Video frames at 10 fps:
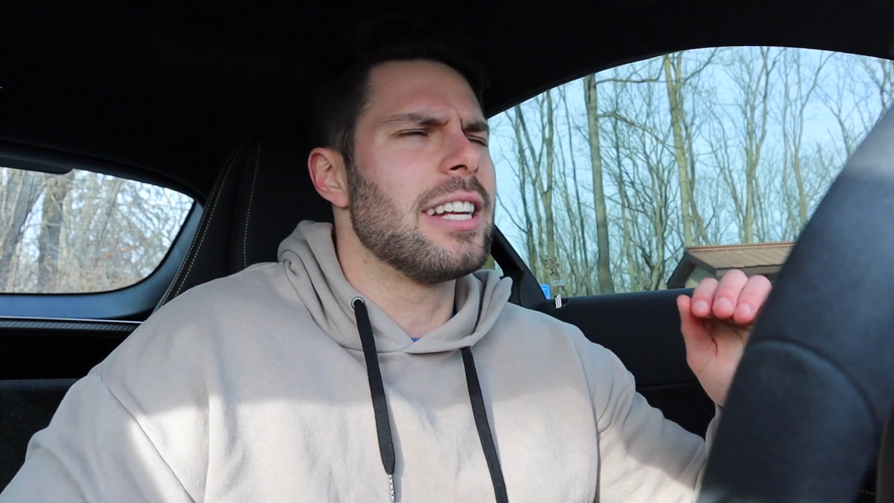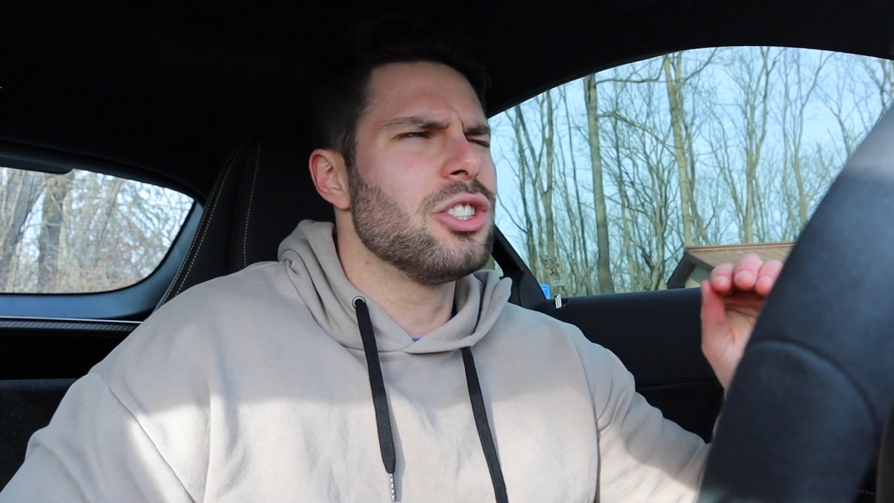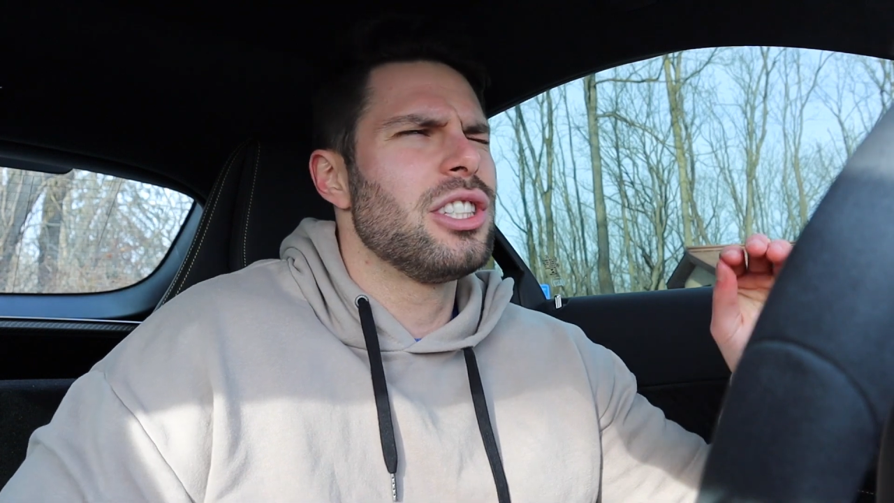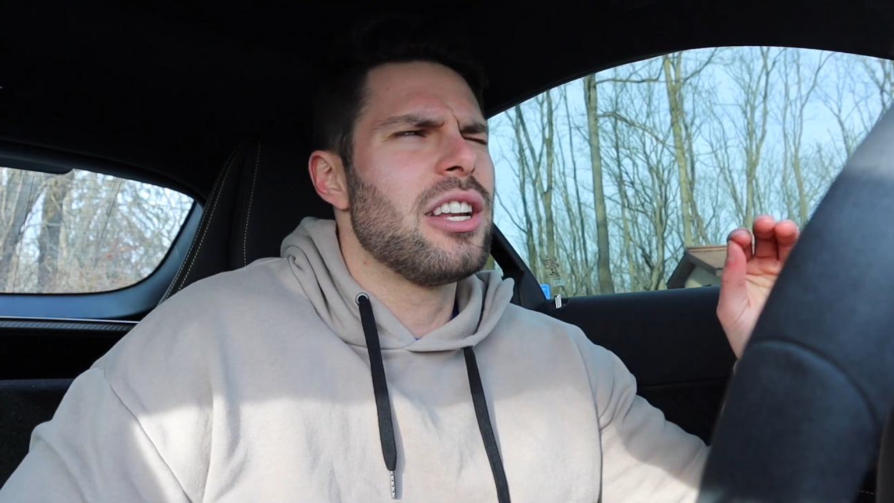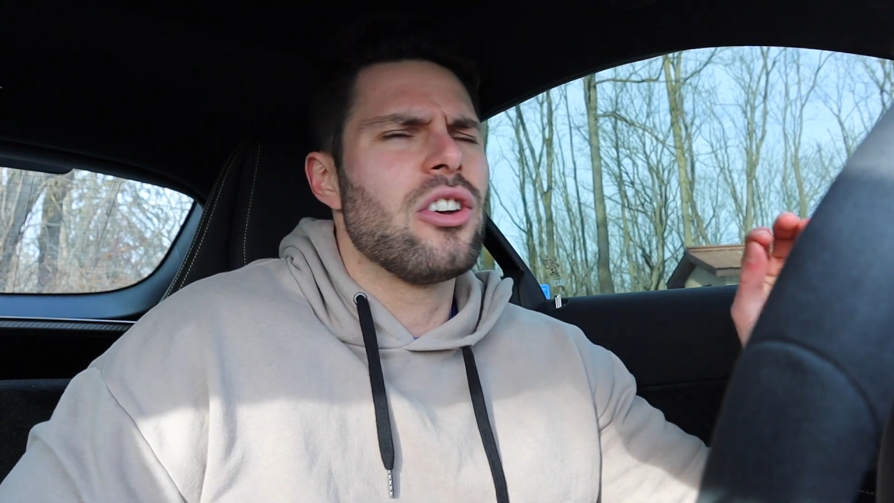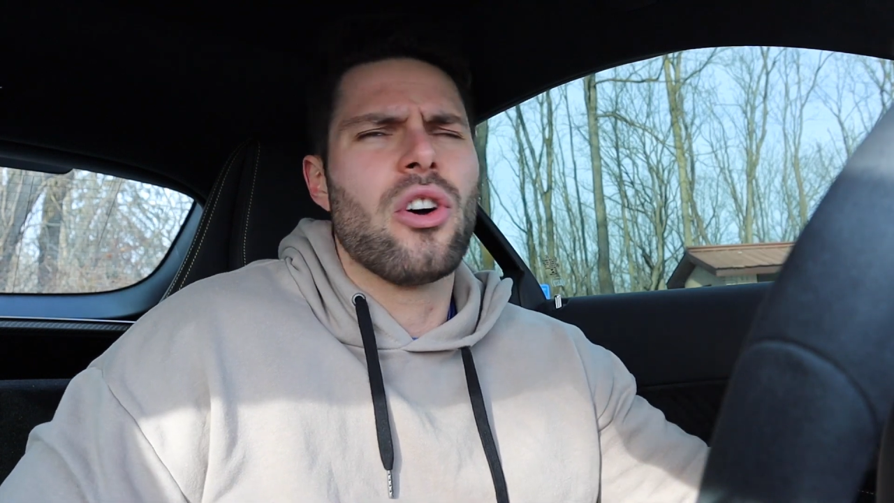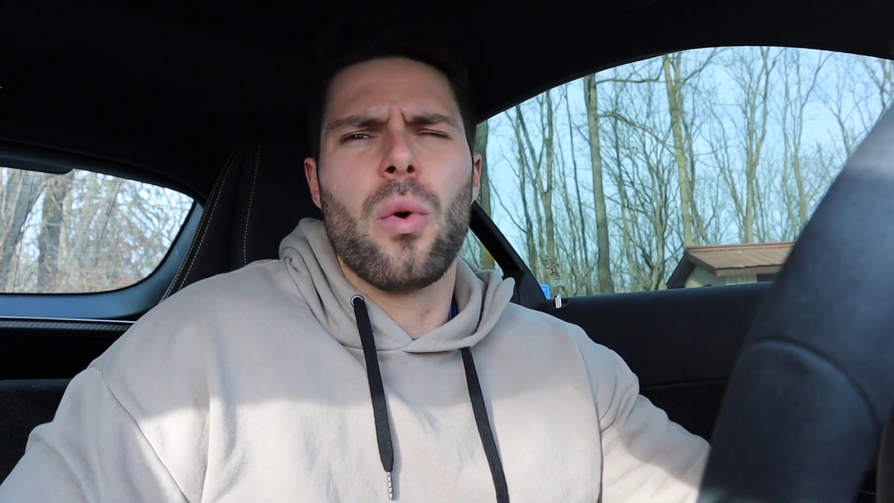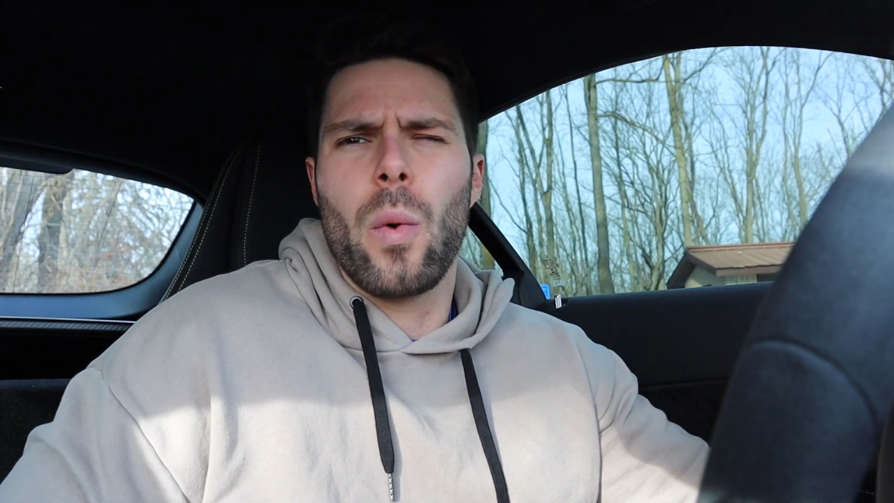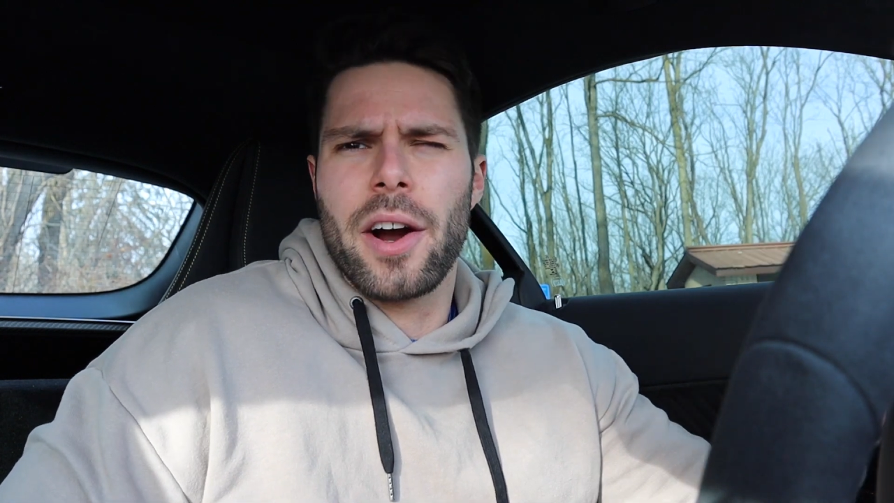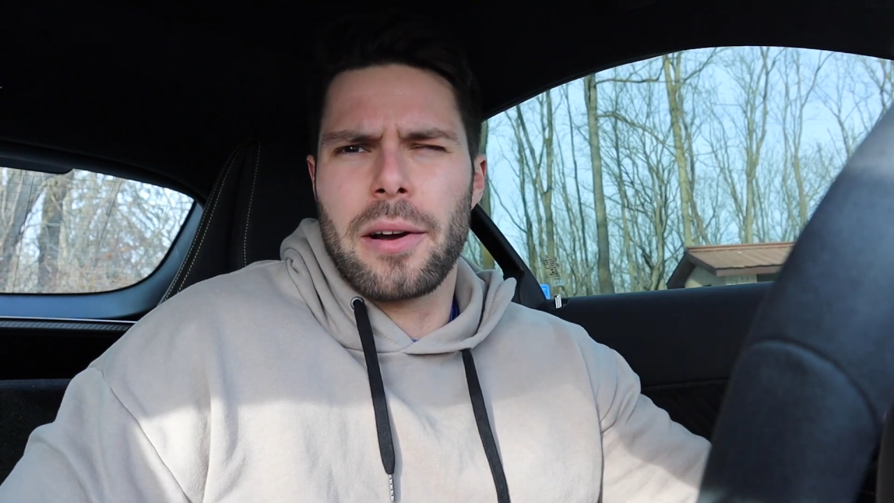I just didn't know
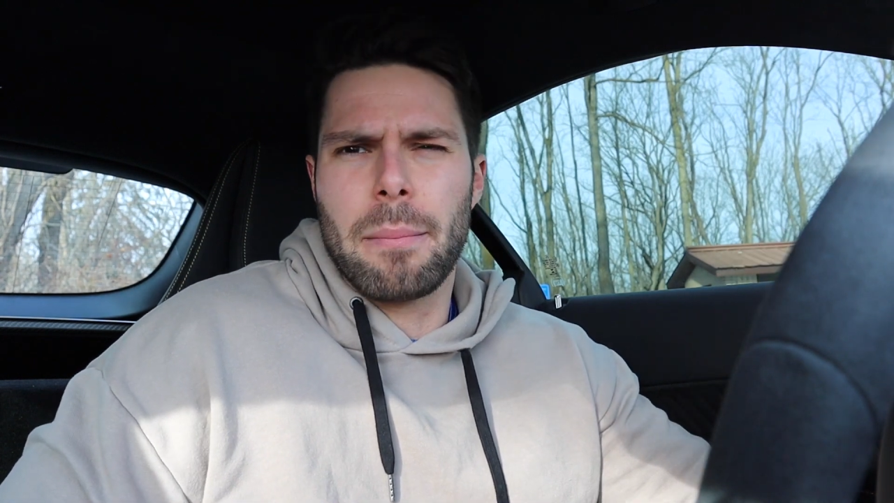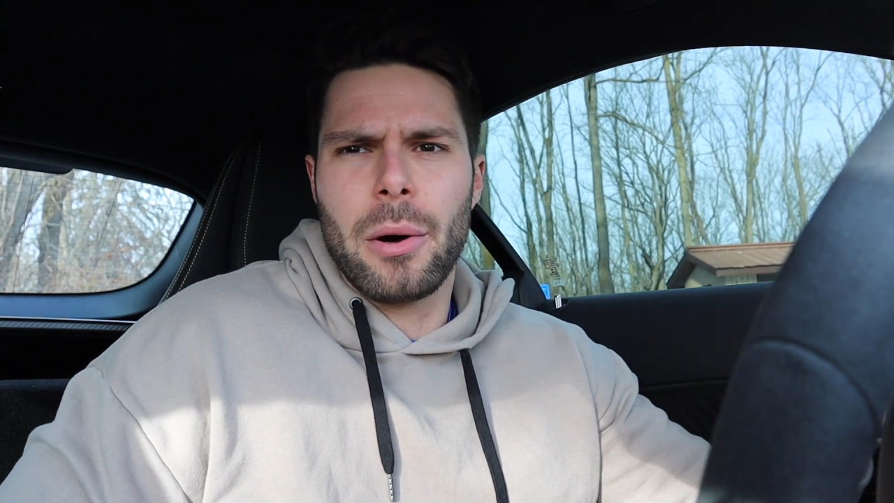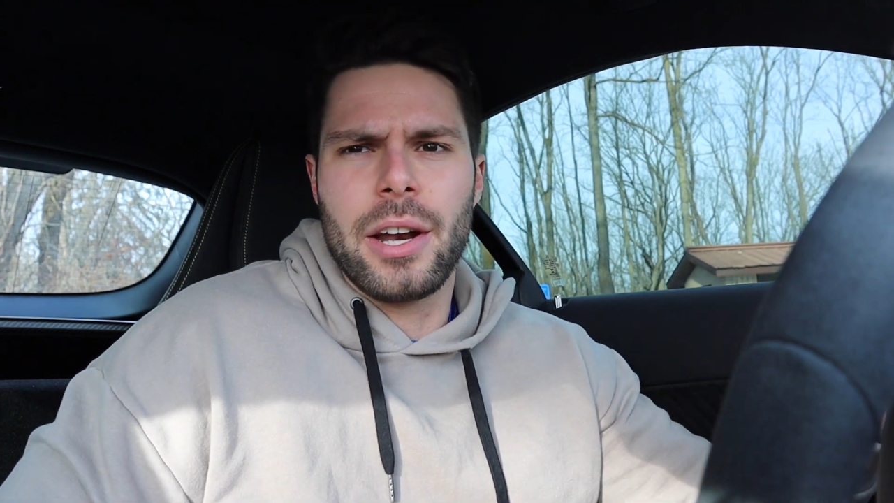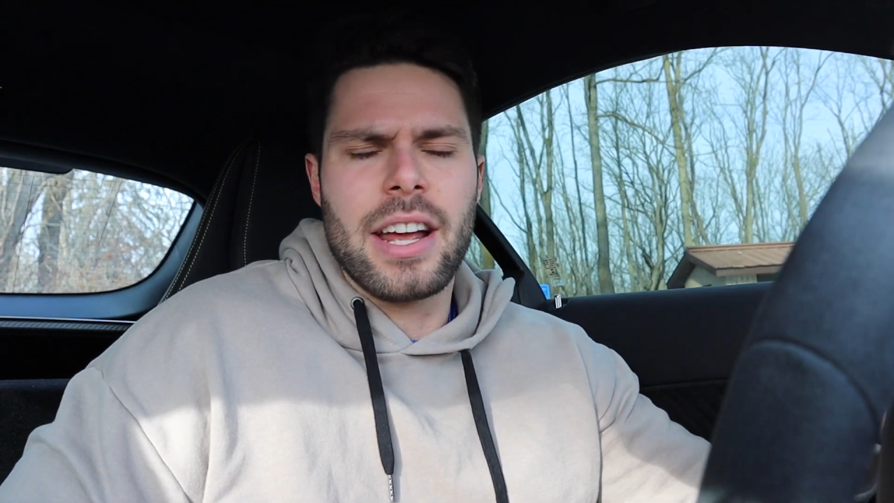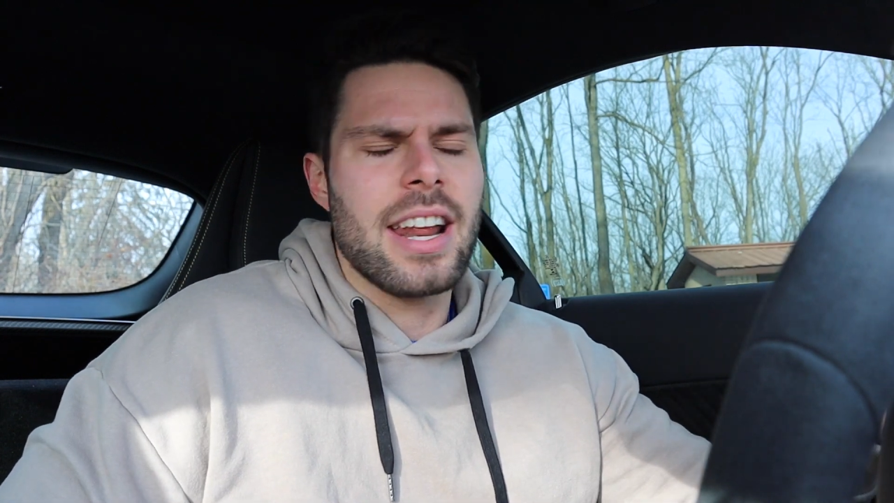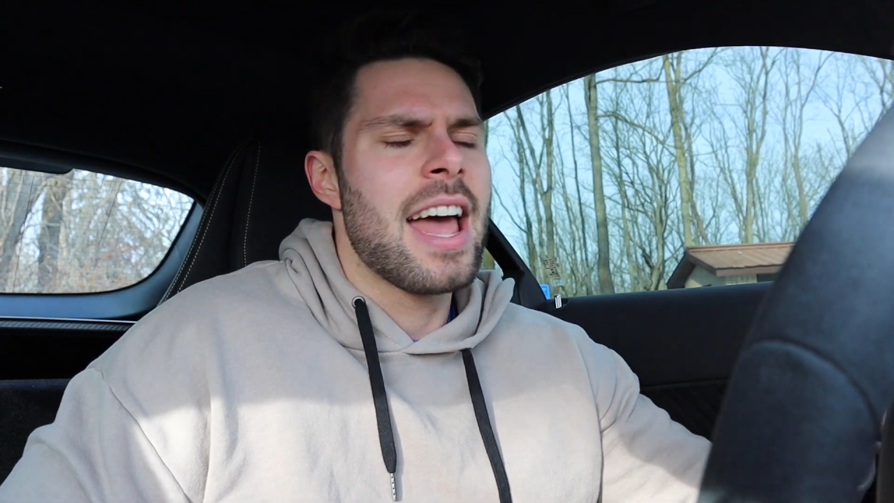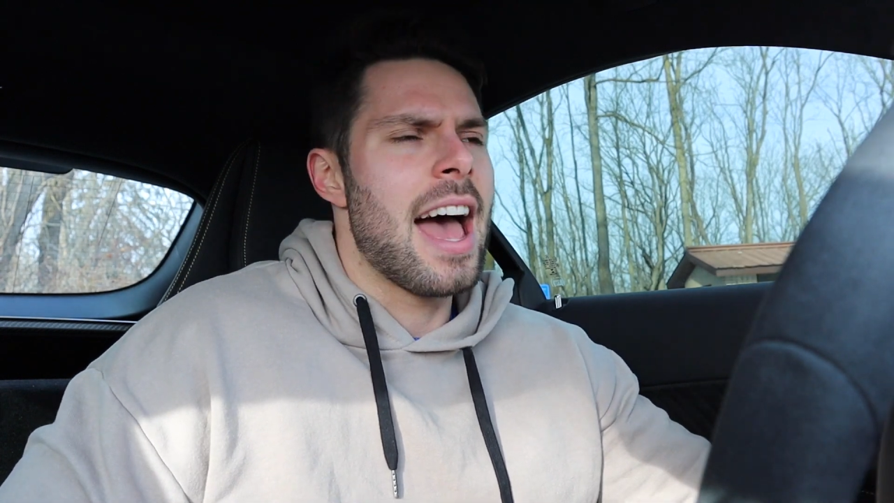where to put it,